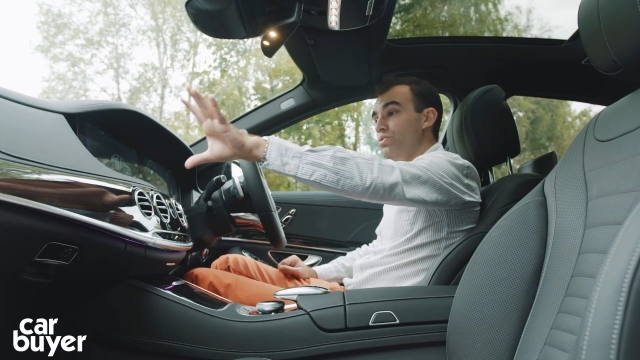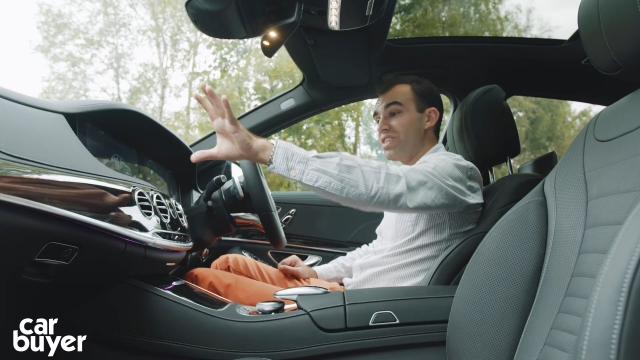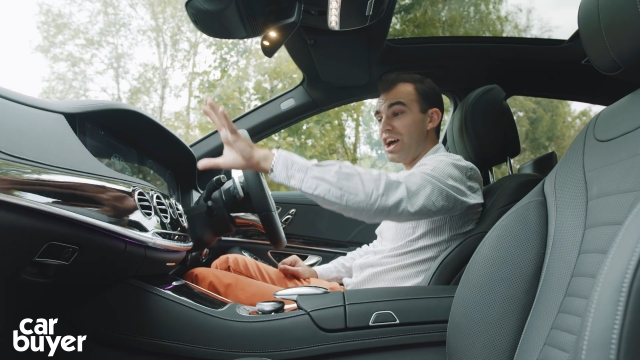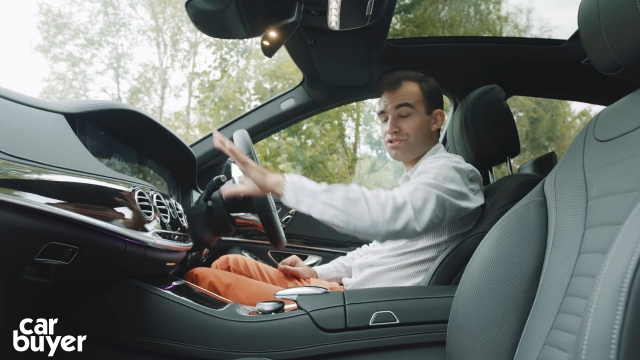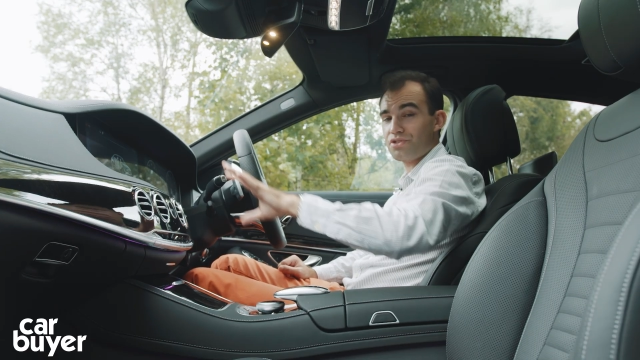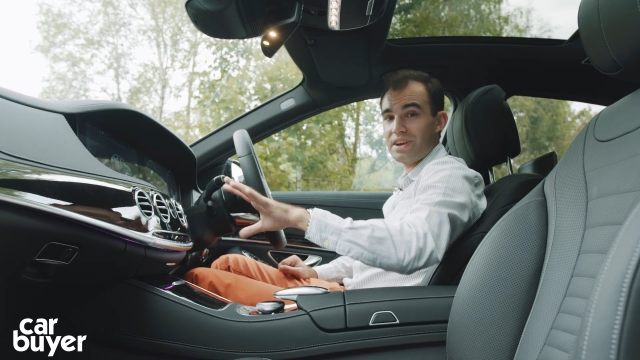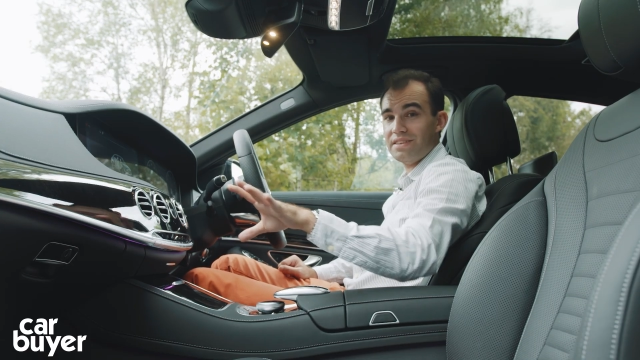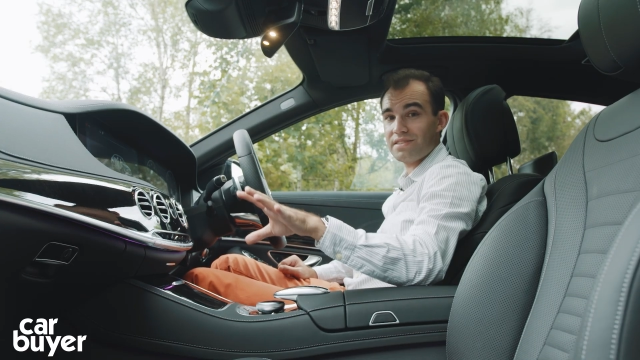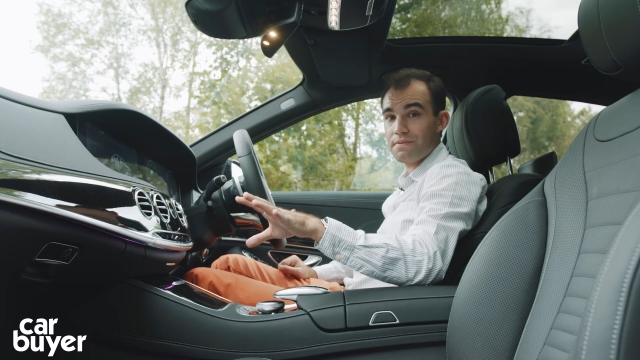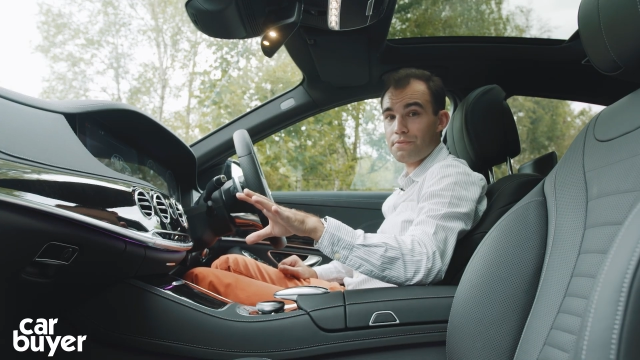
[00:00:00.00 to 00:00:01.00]

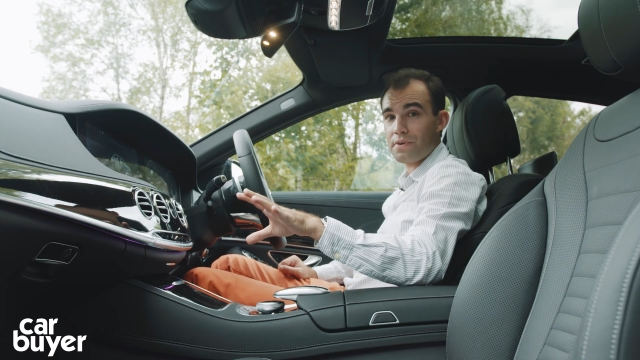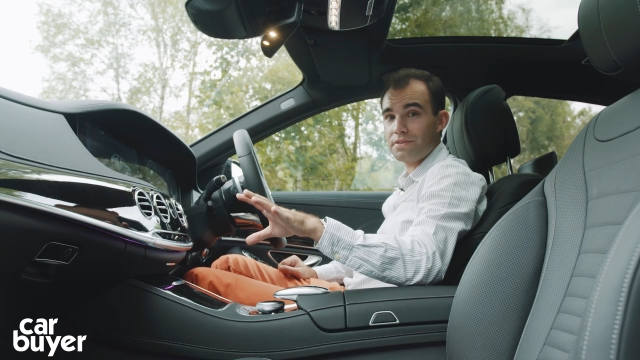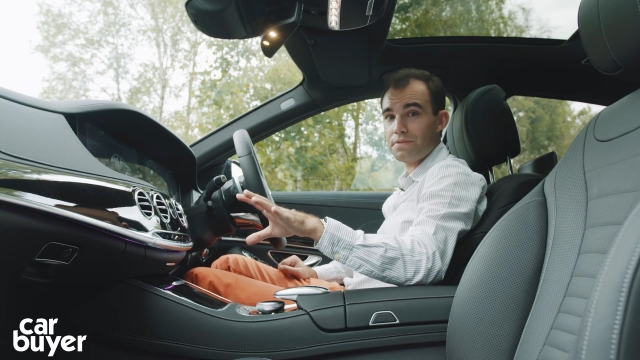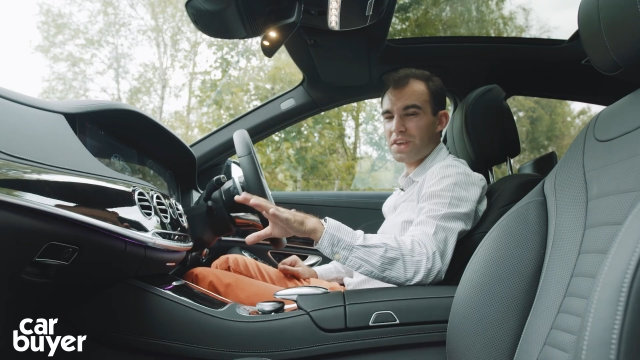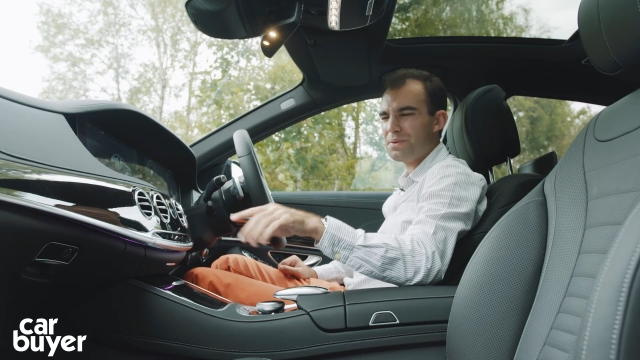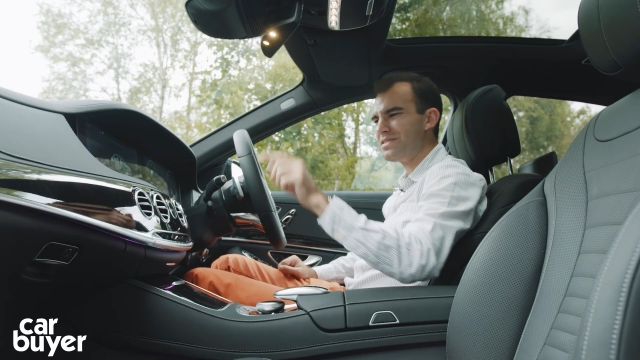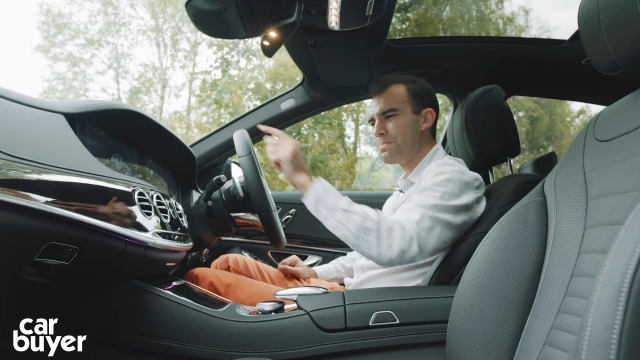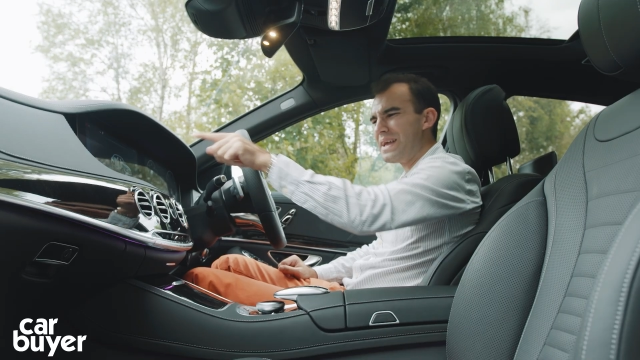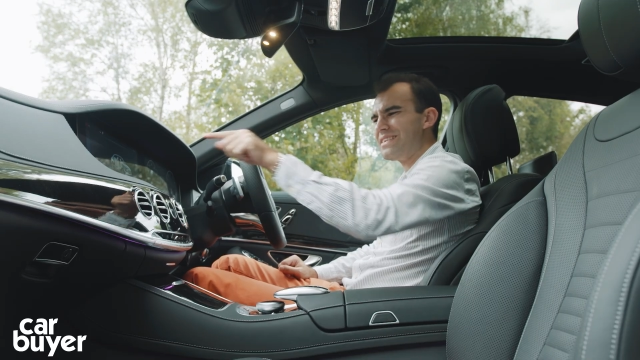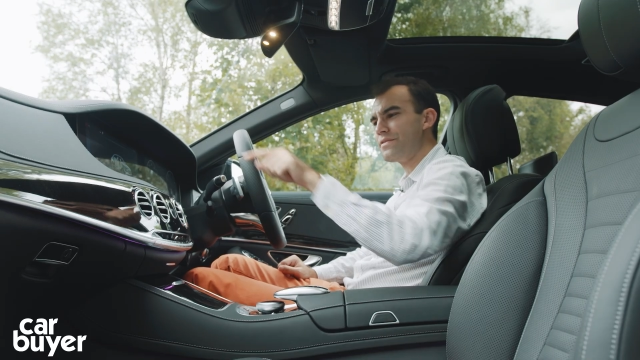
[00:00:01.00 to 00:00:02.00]
touchscreens in front of you, and it's a
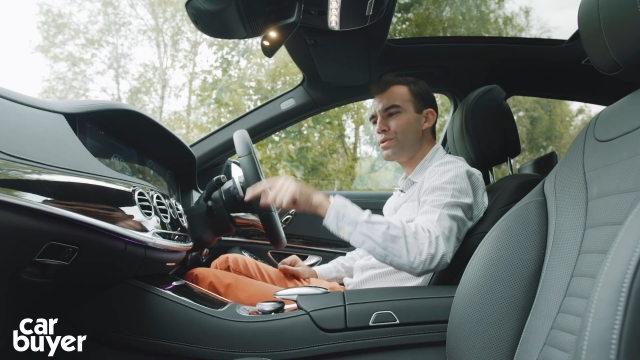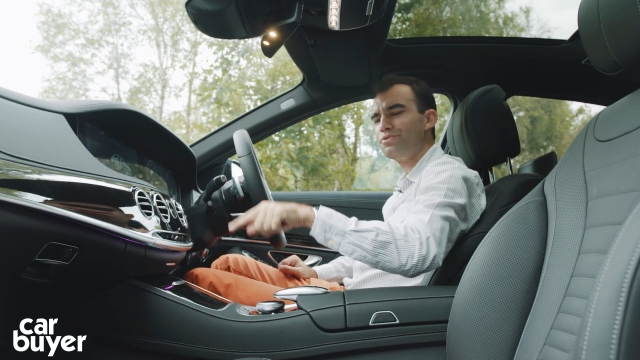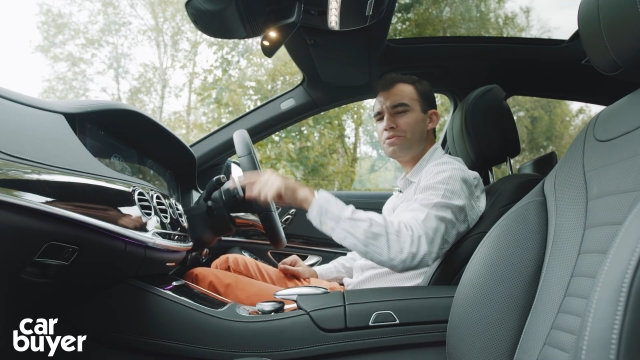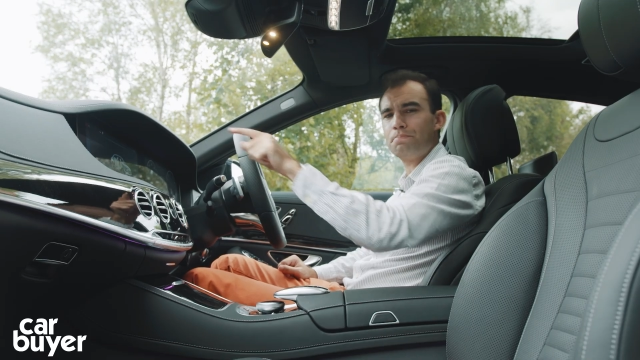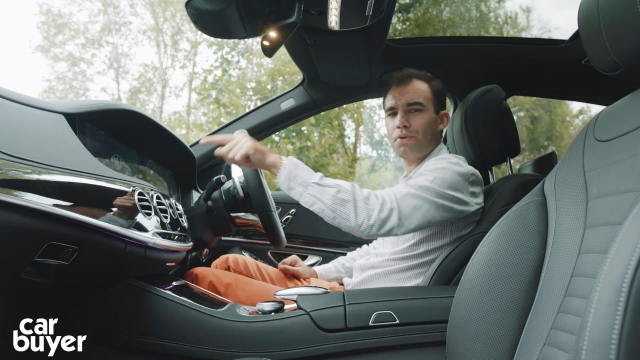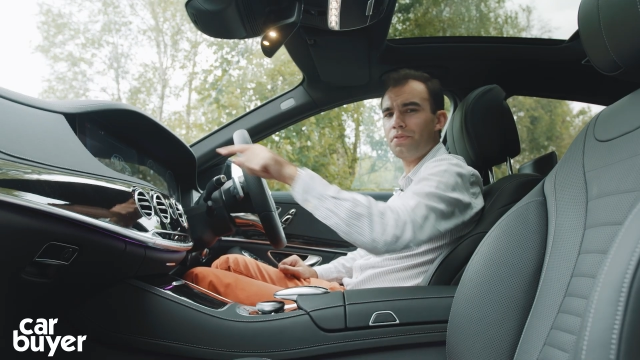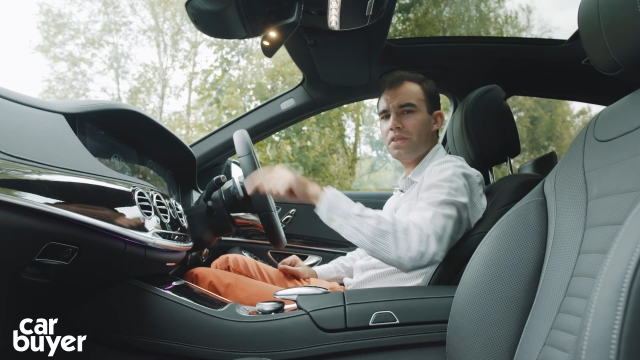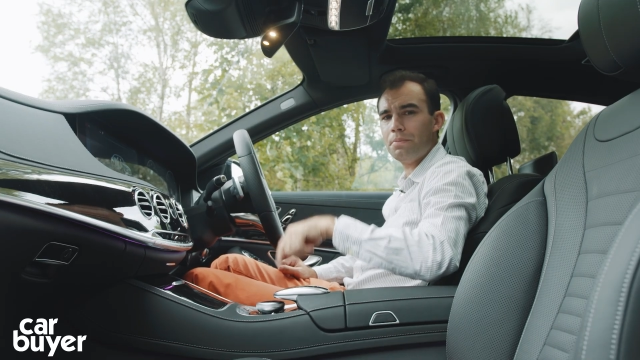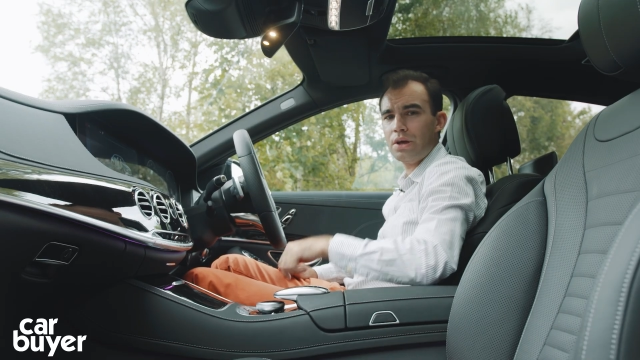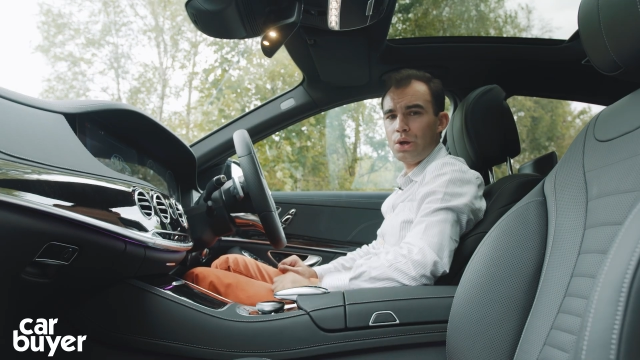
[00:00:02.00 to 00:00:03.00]
bit difficult to prod them